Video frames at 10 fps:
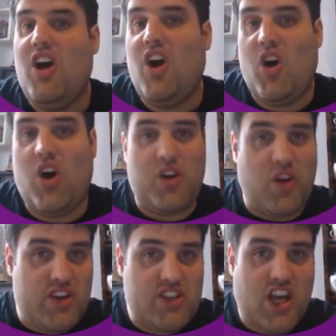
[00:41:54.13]
or
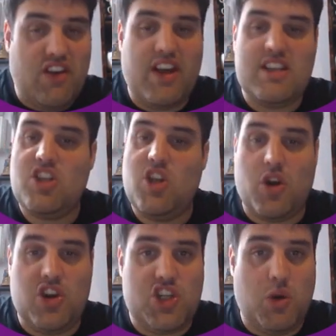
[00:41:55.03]
another service, you
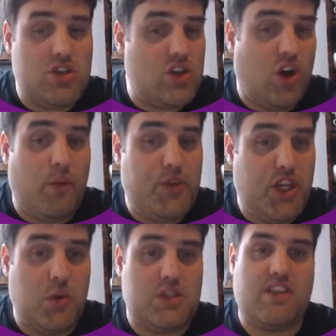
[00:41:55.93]
can do so
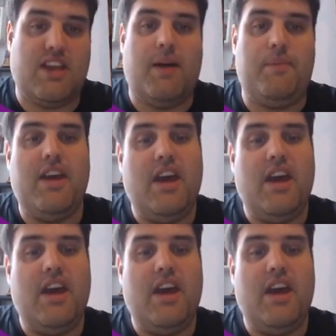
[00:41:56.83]
using that.